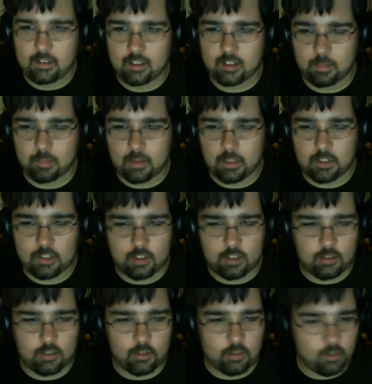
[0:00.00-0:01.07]

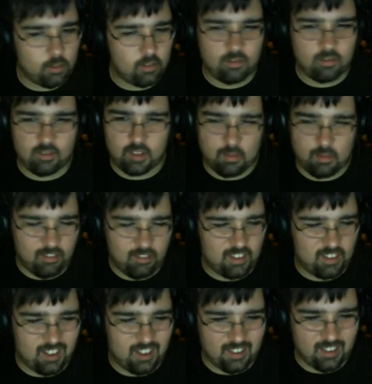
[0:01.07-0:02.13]
Splatoon,
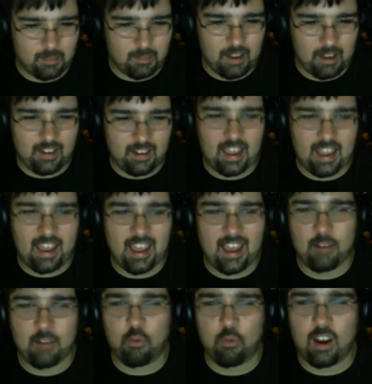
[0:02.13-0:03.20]
we talked about,
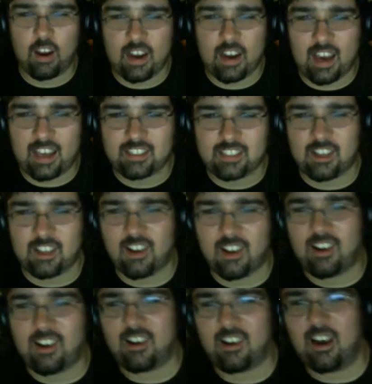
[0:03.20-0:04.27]
and one I
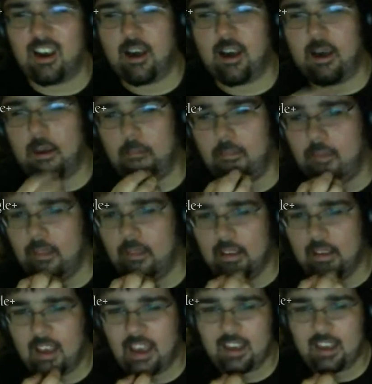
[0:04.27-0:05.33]
saw.
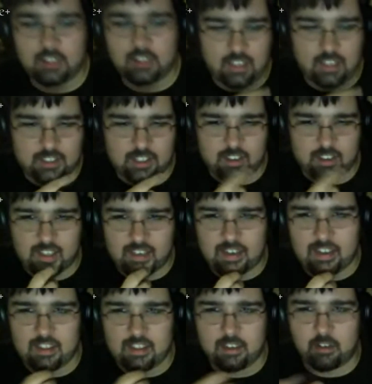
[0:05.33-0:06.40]
Actually, I saw it
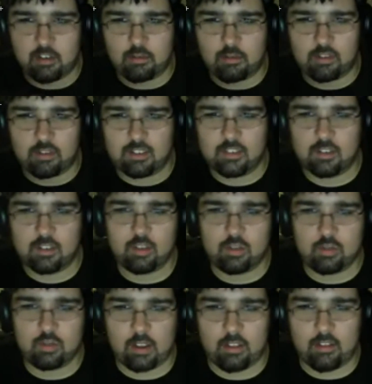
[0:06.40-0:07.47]
on their
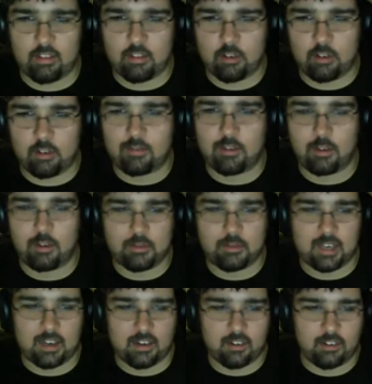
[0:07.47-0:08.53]
trailer on their YouTube
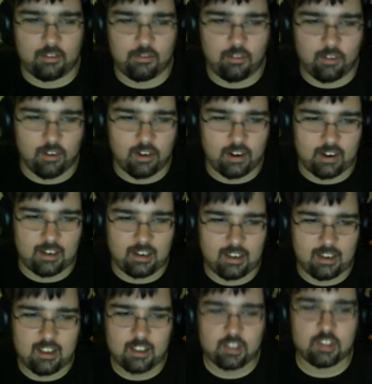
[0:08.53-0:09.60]
channel for it.
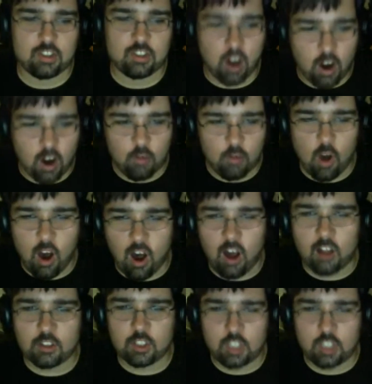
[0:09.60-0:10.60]
Star Wall,